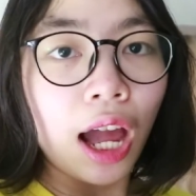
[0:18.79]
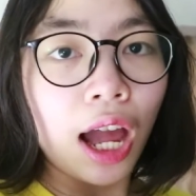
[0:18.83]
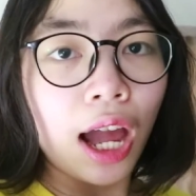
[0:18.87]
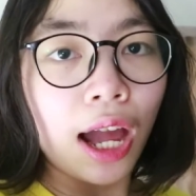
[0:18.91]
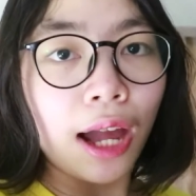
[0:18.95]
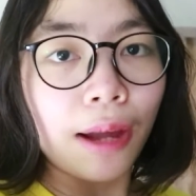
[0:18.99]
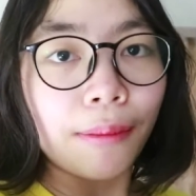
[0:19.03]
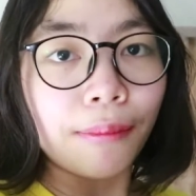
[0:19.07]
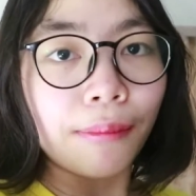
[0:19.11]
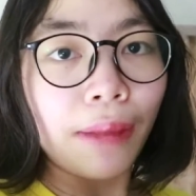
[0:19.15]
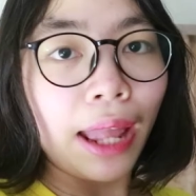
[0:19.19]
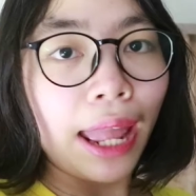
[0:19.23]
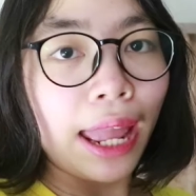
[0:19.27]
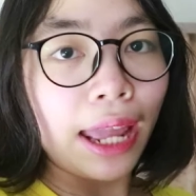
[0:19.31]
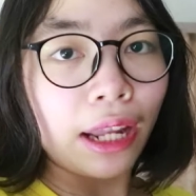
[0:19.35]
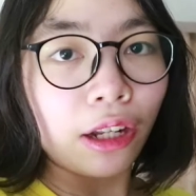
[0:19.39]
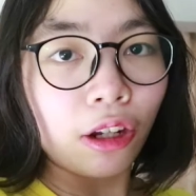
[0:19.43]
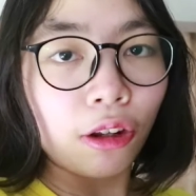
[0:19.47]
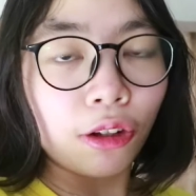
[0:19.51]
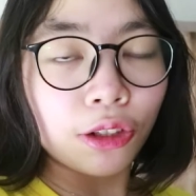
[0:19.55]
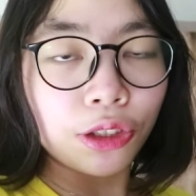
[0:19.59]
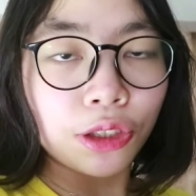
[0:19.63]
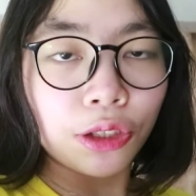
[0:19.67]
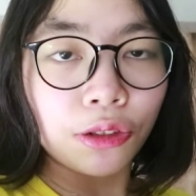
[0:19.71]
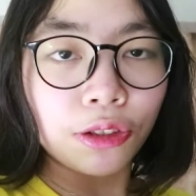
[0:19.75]
um,
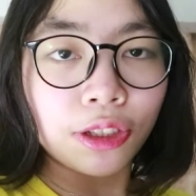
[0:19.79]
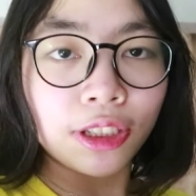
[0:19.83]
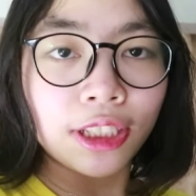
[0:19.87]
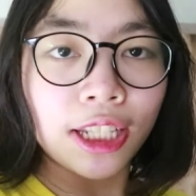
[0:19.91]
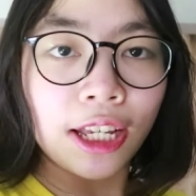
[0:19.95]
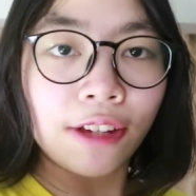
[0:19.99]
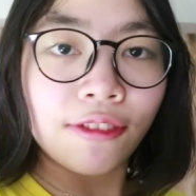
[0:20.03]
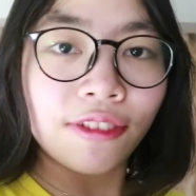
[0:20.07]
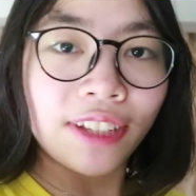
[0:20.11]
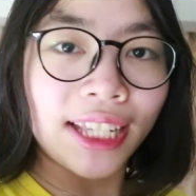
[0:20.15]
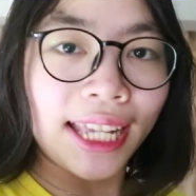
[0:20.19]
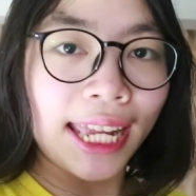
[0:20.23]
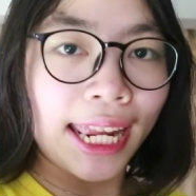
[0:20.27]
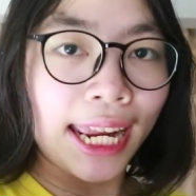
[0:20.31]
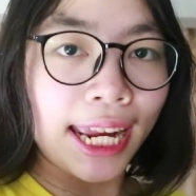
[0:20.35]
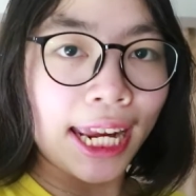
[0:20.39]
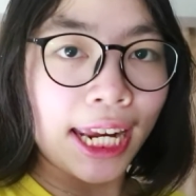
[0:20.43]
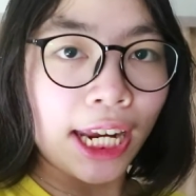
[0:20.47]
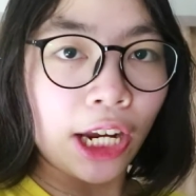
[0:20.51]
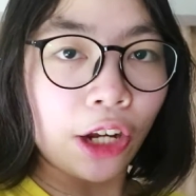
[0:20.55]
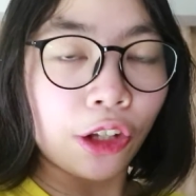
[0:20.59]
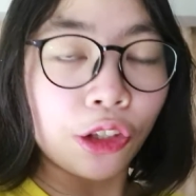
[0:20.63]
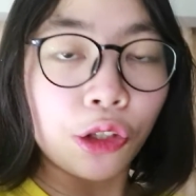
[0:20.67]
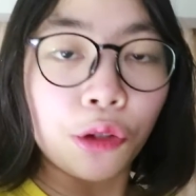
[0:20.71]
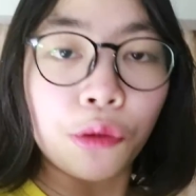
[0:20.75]
and also
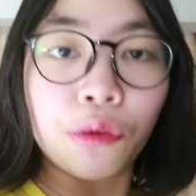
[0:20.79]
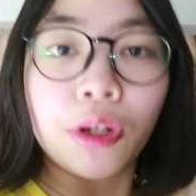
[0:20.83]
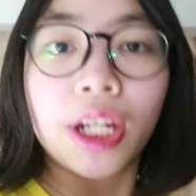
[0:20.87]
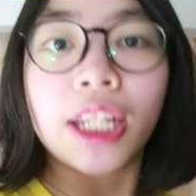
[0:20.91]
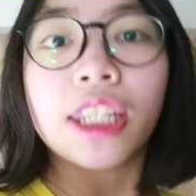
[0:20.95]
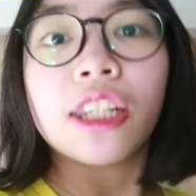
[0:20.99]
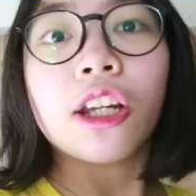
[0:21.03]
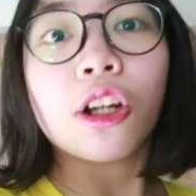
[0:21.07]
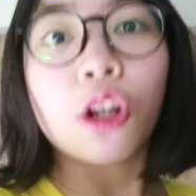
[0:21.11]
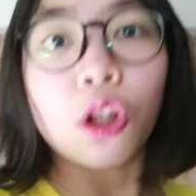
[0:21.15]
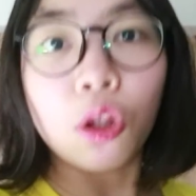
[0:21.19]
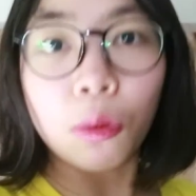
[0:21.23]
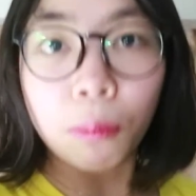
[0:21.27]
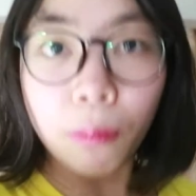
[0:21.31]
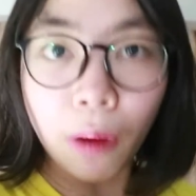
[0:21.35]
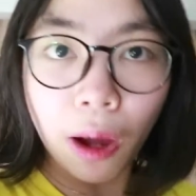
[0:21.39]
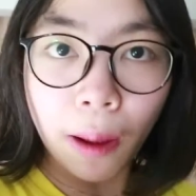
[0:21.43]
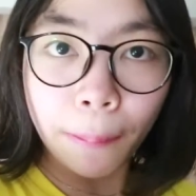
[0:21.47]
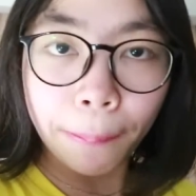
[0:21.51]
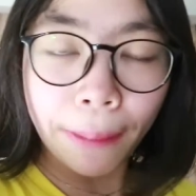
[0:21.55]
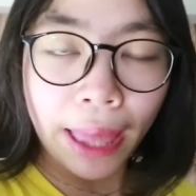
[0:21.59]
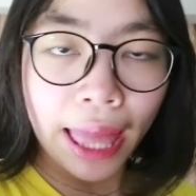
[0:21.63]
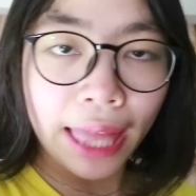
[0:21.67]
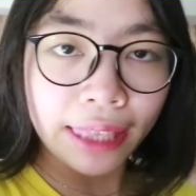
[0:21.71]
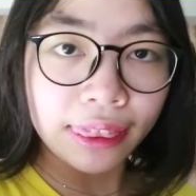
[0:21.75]
self-care during the
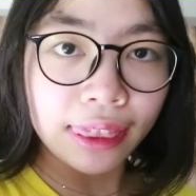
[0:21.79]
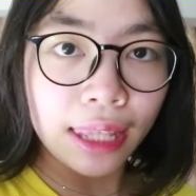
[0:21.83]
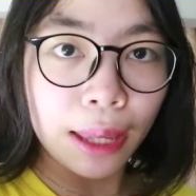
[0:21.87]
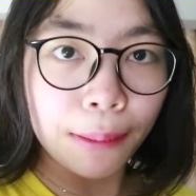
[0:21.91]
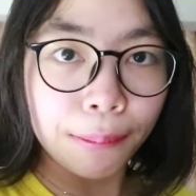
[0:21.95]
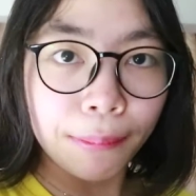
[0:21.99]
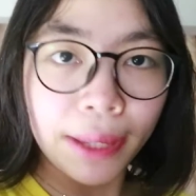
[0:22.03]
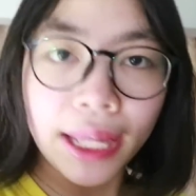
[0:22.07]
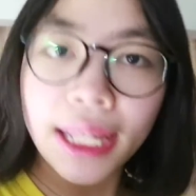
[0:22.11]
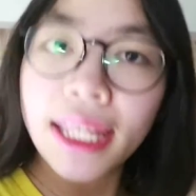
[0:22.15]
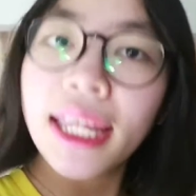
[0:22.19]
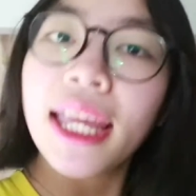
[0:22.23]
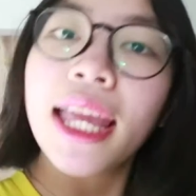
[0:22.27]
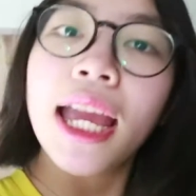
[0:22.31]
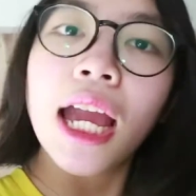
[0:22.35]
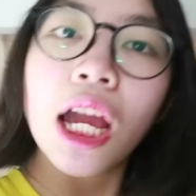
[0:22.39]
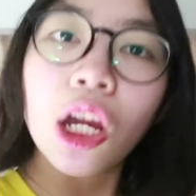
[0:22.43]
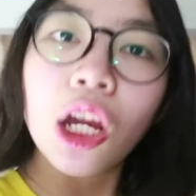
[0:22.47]
global pandemic